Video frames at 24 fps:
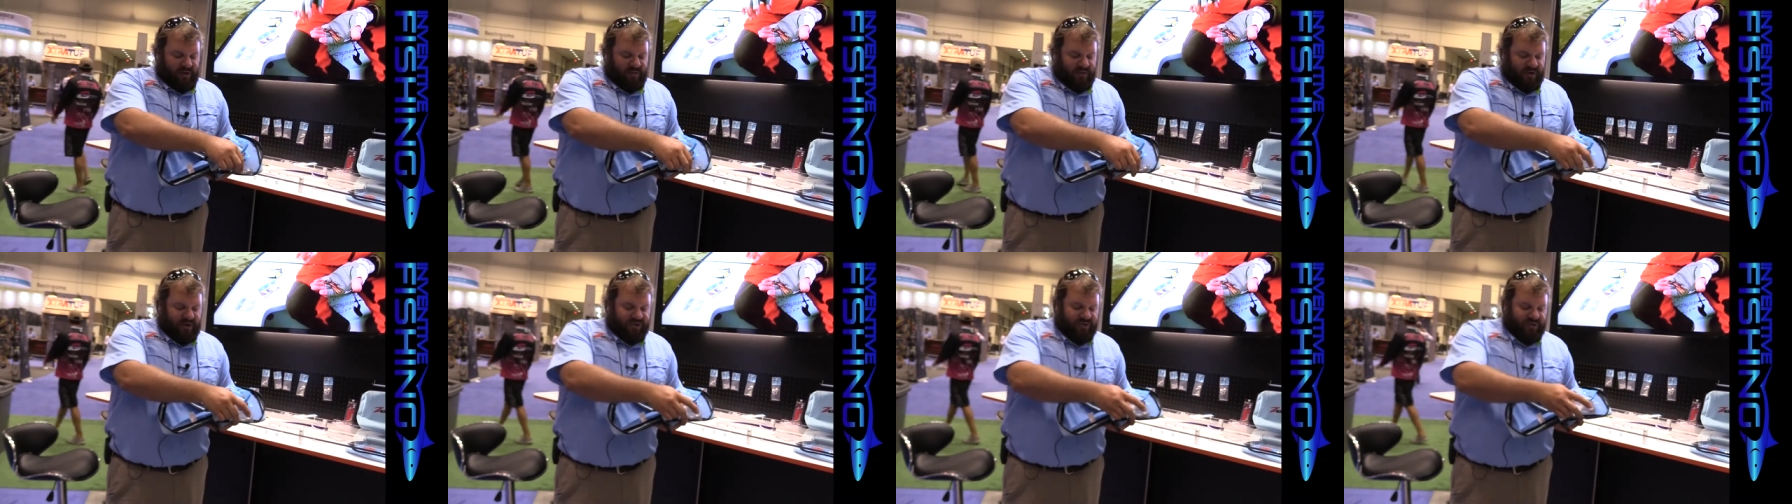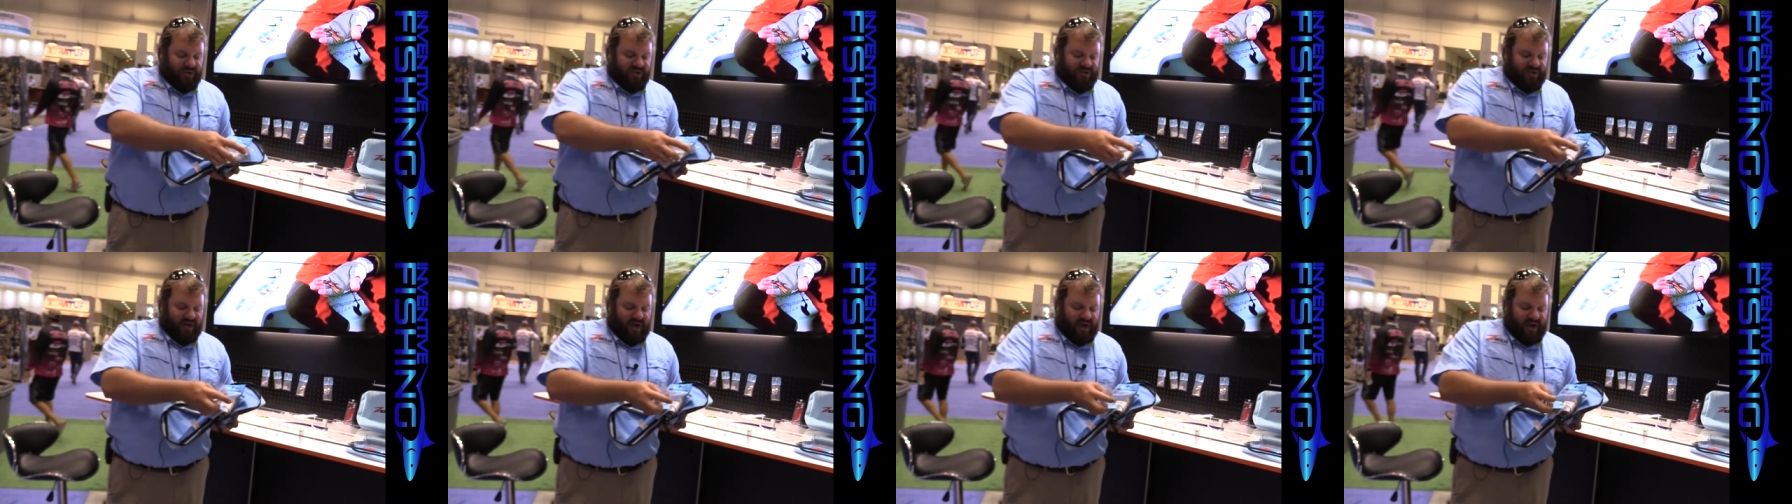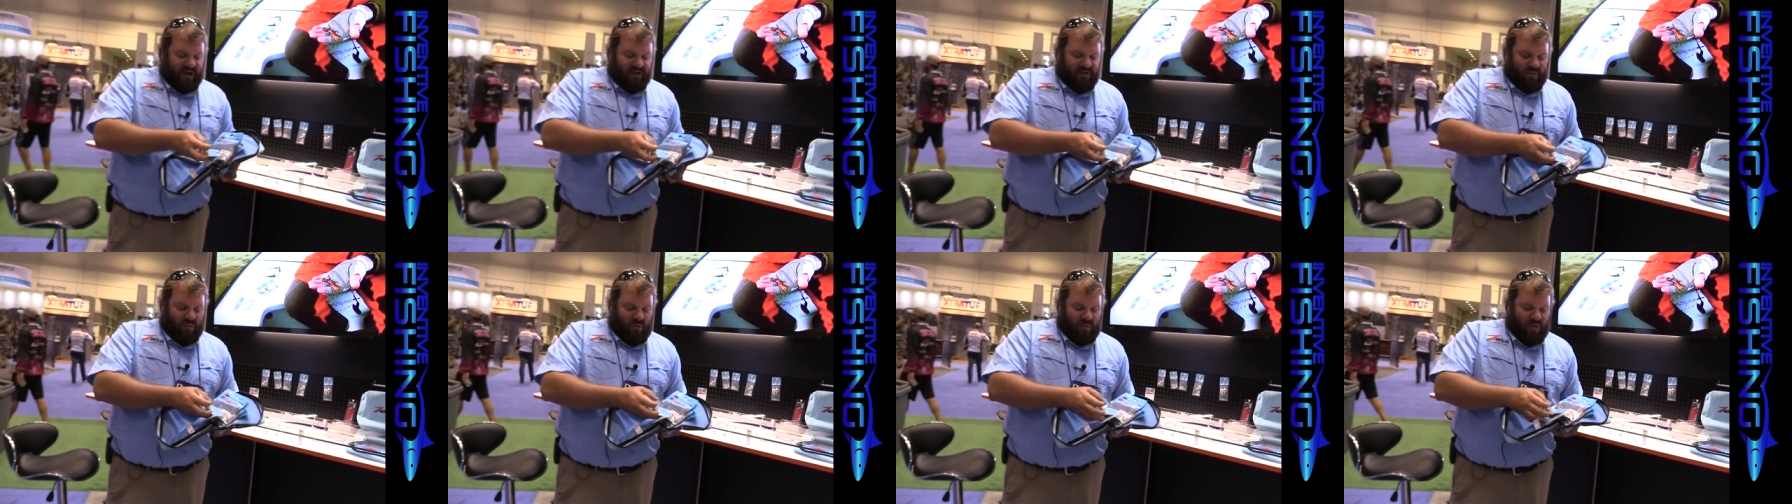These are
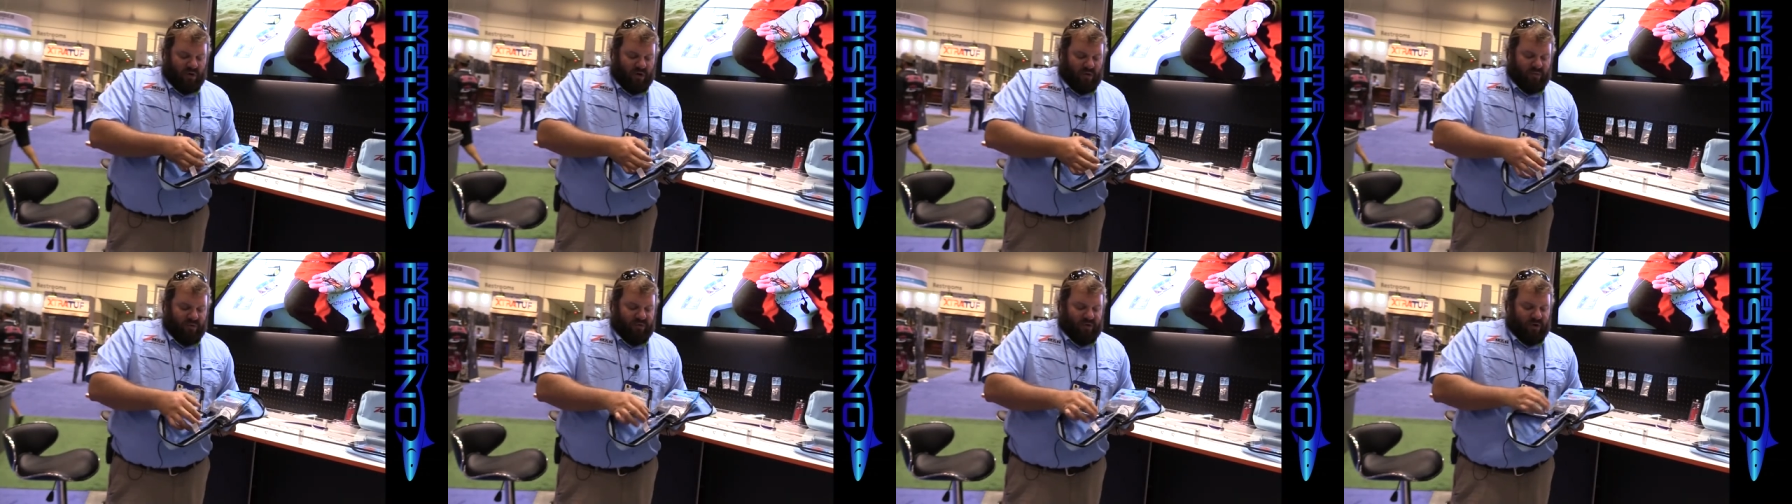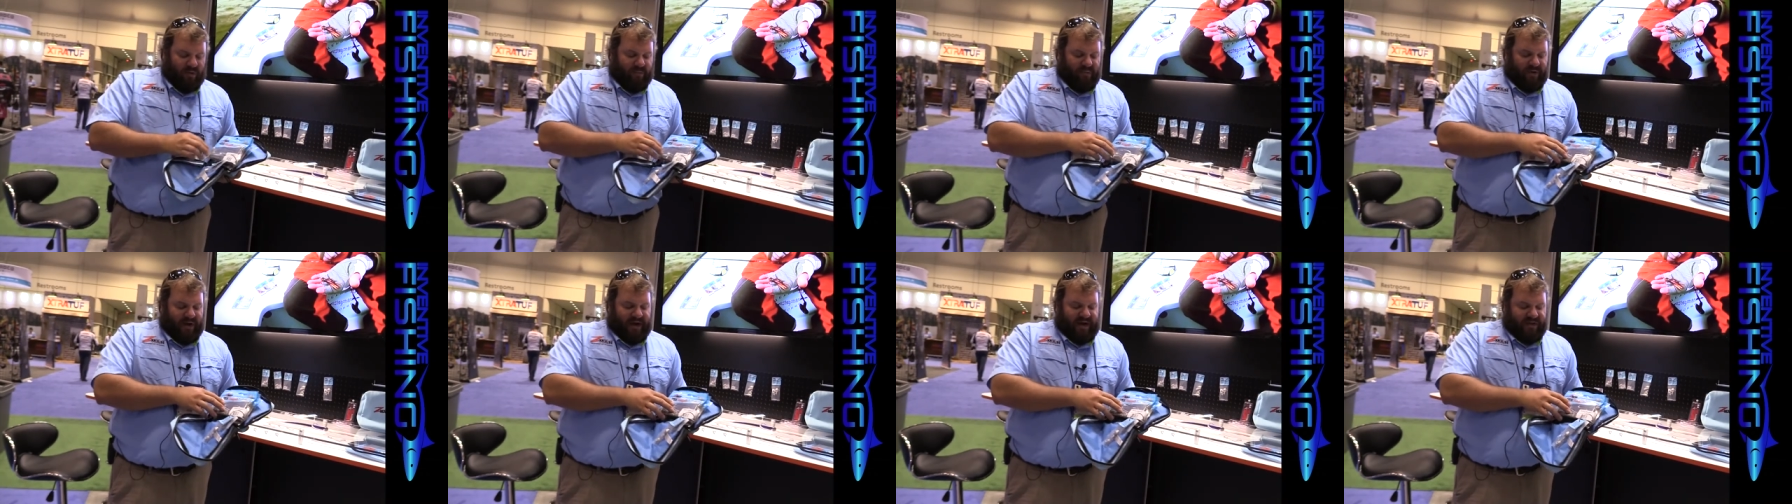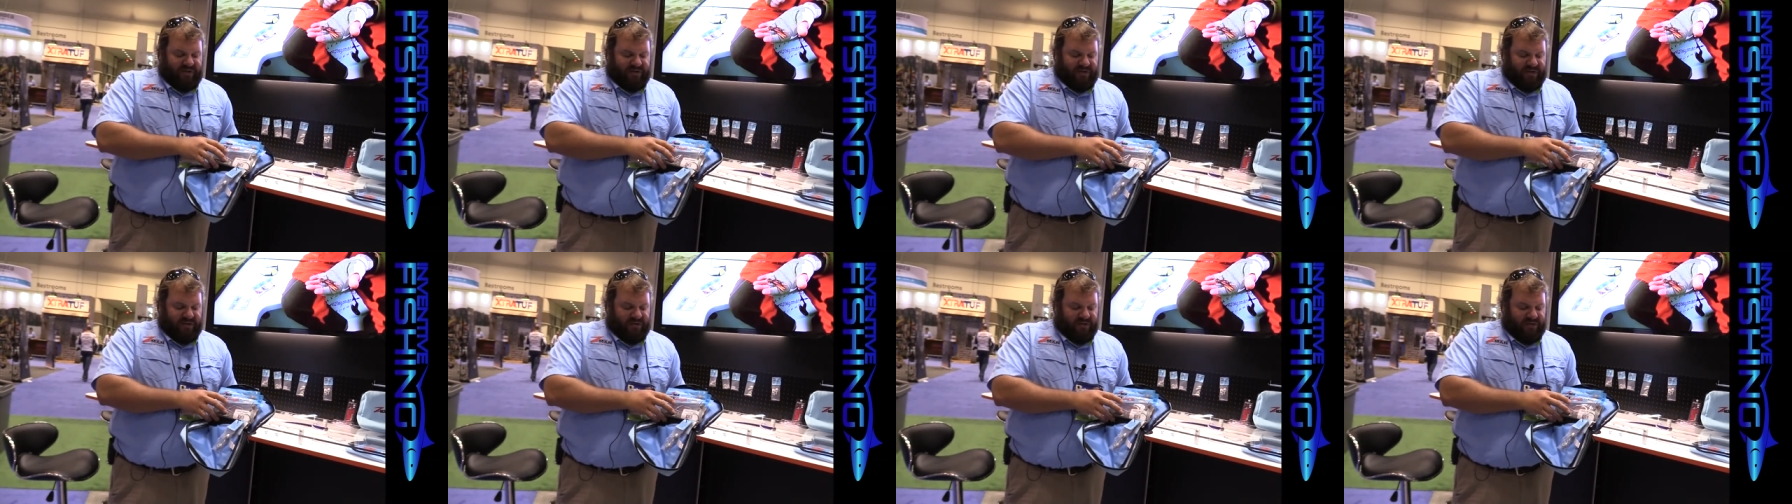designed to work with our
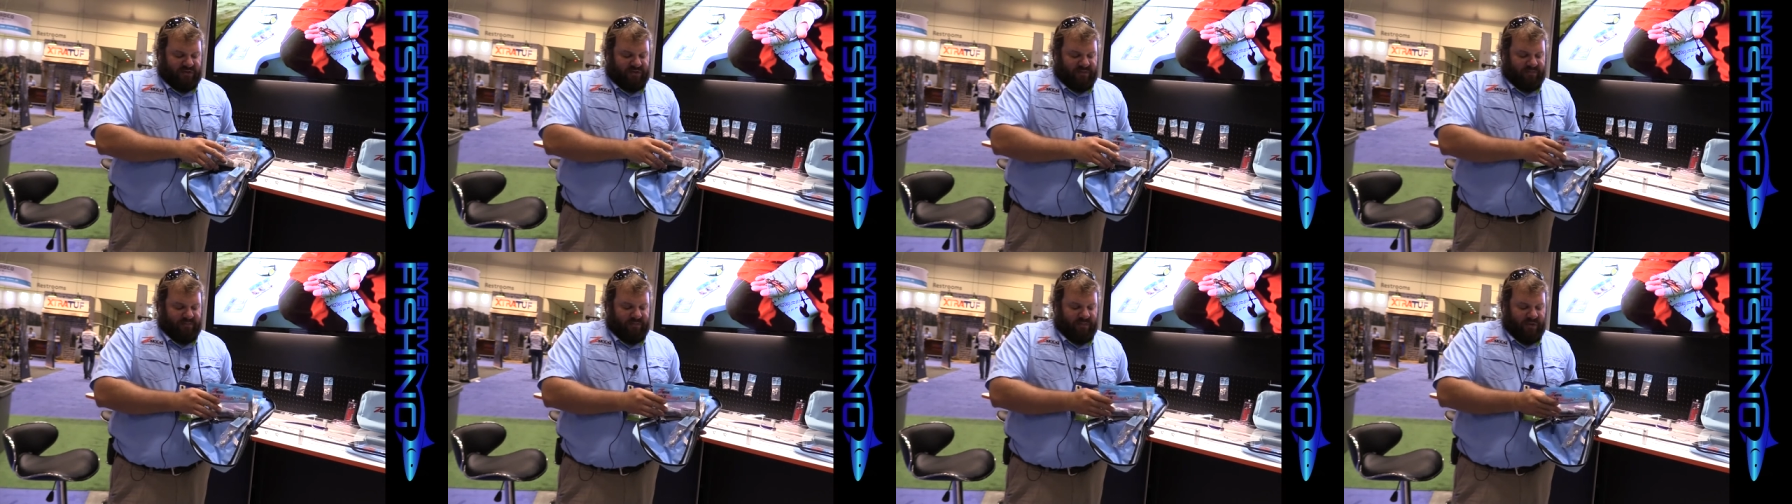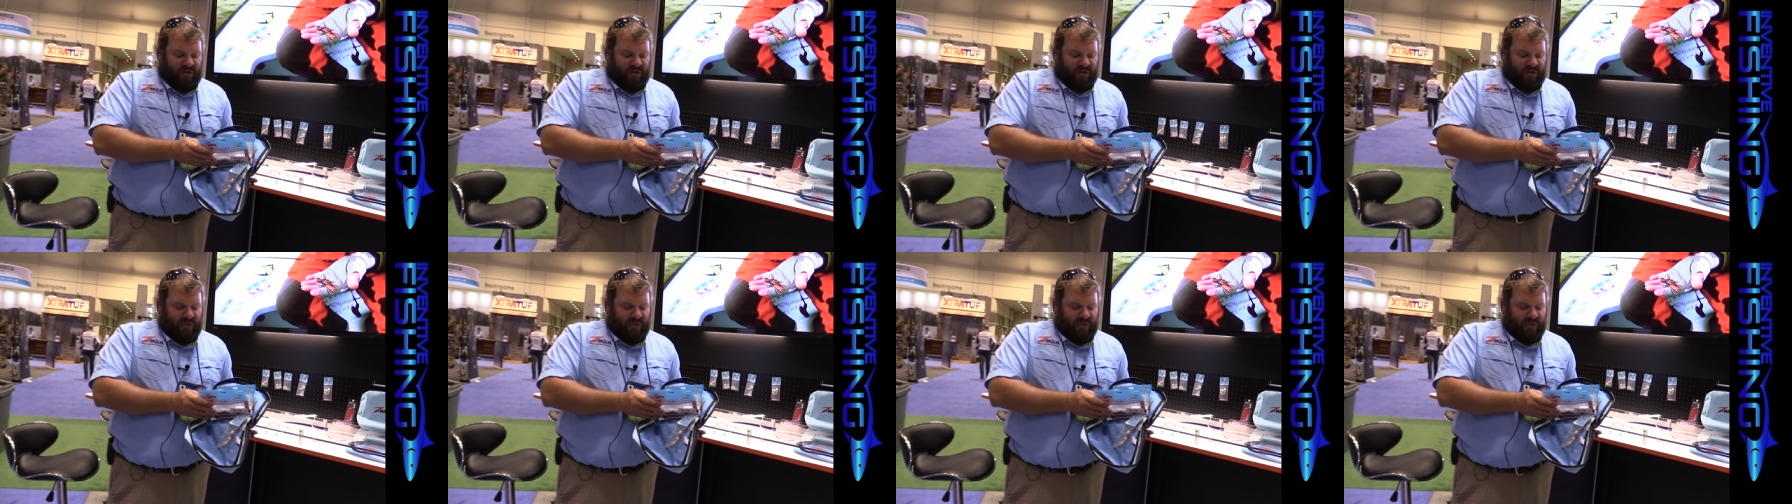plastics.